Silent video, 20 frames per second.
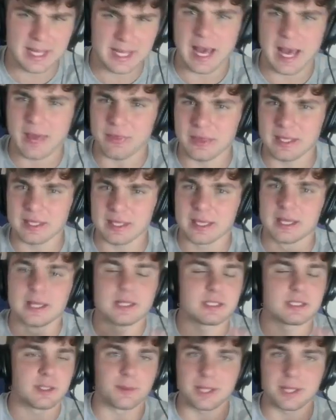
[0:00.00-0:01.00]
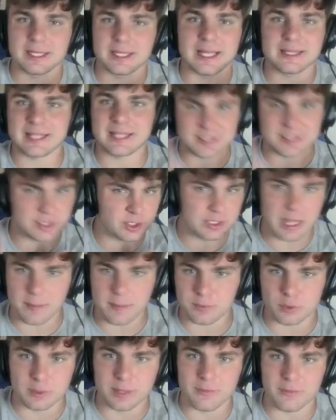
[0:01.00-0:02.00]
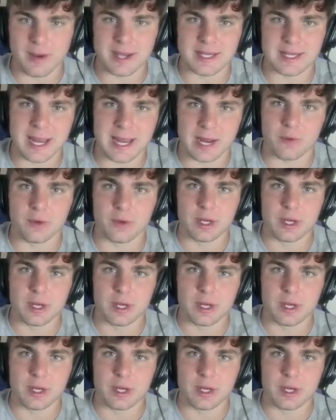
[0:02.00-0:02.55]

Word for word: I think something like that. That's the top three right now.